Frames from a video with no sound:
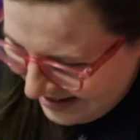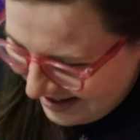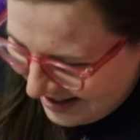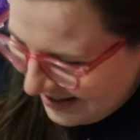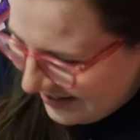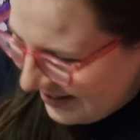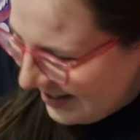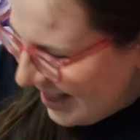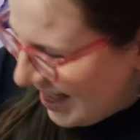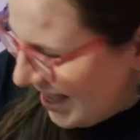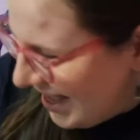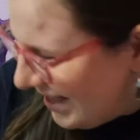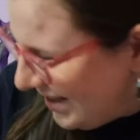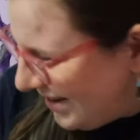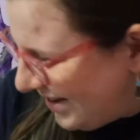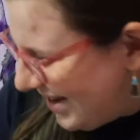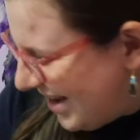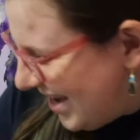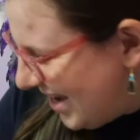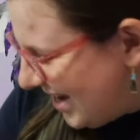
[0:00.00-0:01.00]

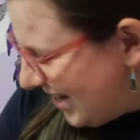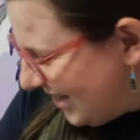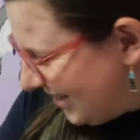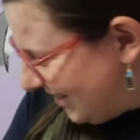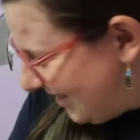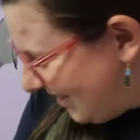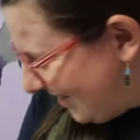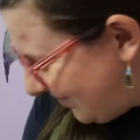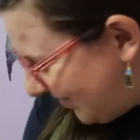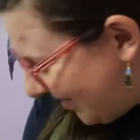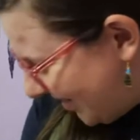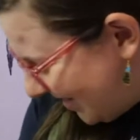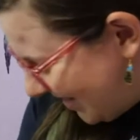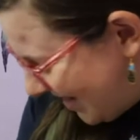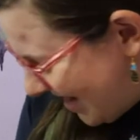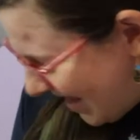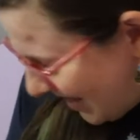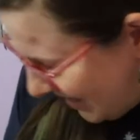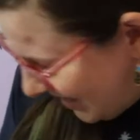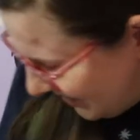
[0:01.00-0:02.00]
Okay, next.
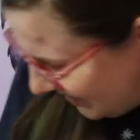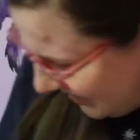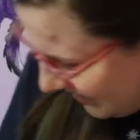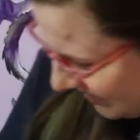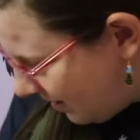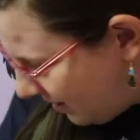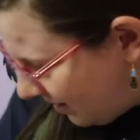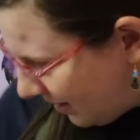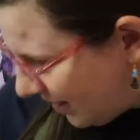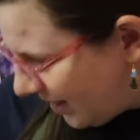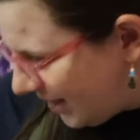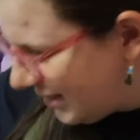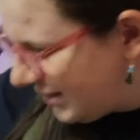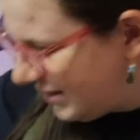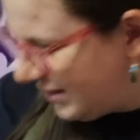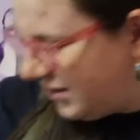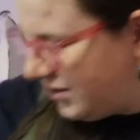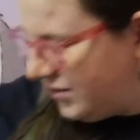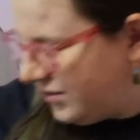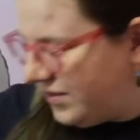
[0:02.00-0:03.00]
What's next?
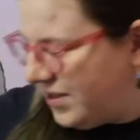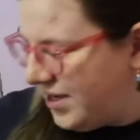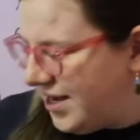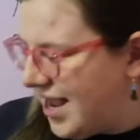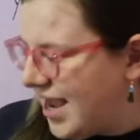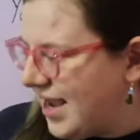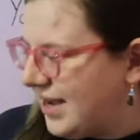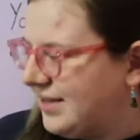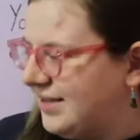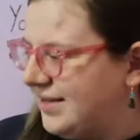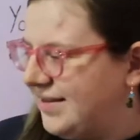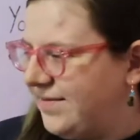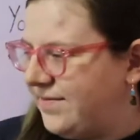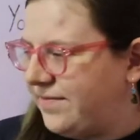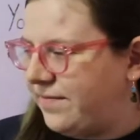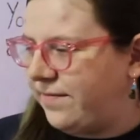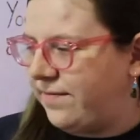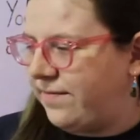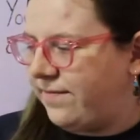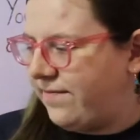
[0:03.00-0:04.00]
Let's do the next
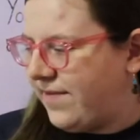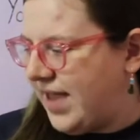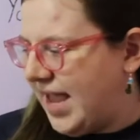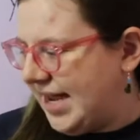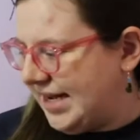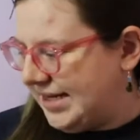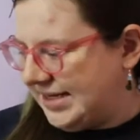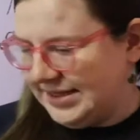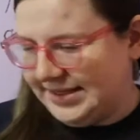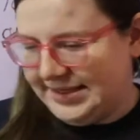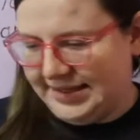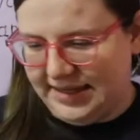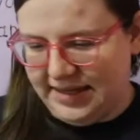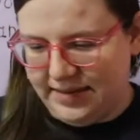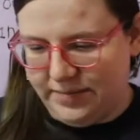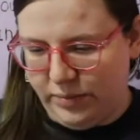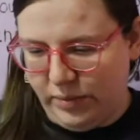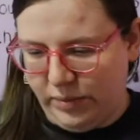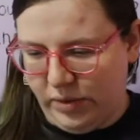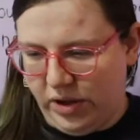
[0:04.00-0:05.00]

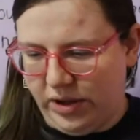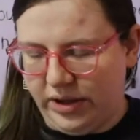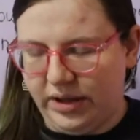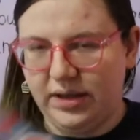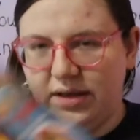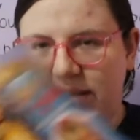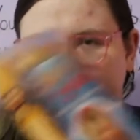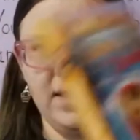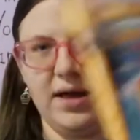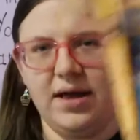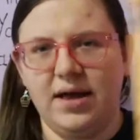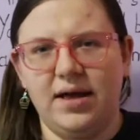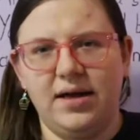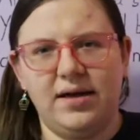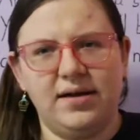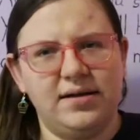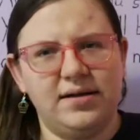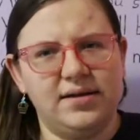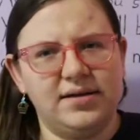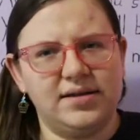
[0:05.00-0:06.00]
fantasy book.
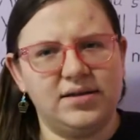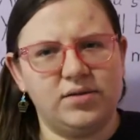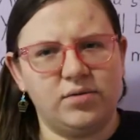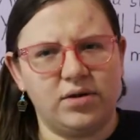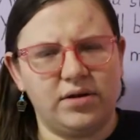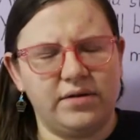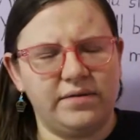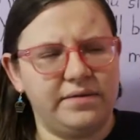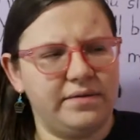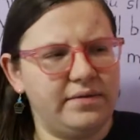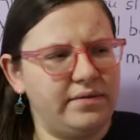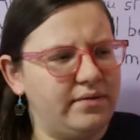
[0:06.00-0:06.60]
Sort of.